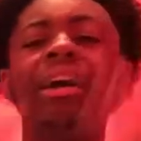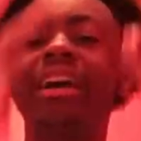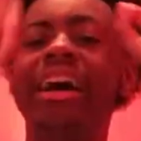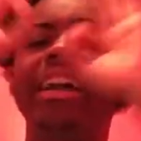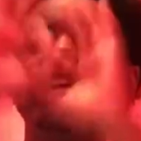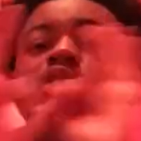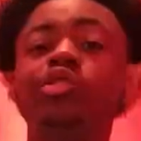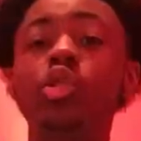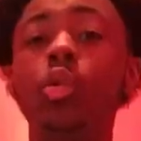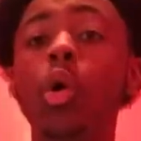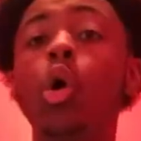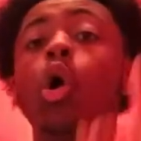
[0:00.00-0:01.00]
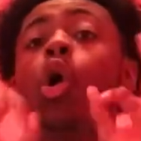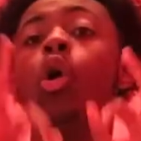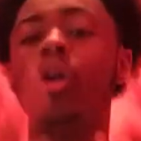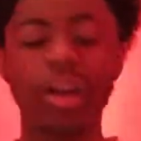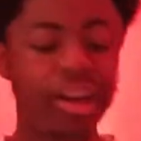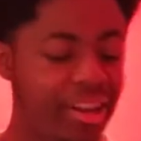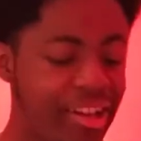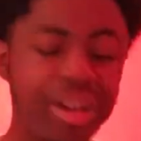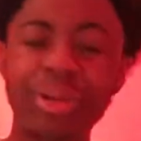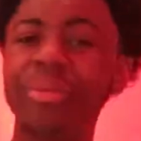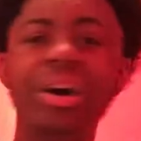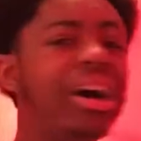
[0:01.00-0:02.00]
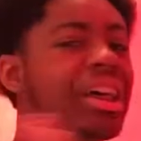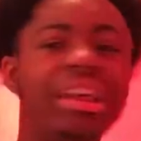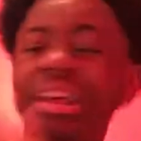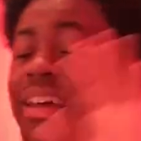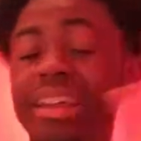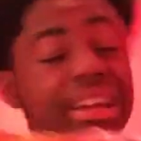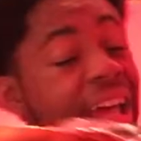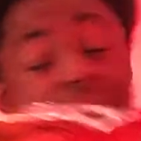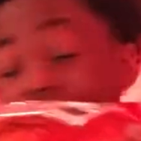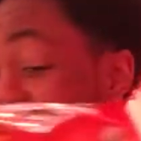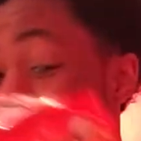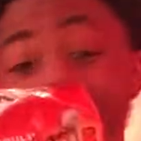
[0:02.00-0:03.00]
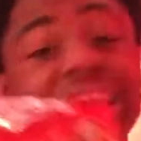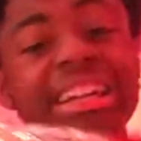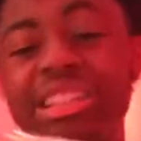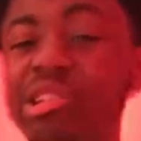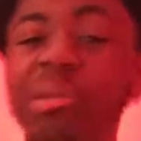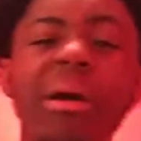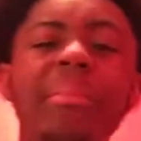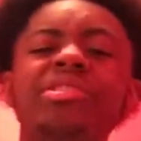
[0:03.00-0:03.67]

I goddamn swoo, goddamn what? Like, hey man, let's get into it, man.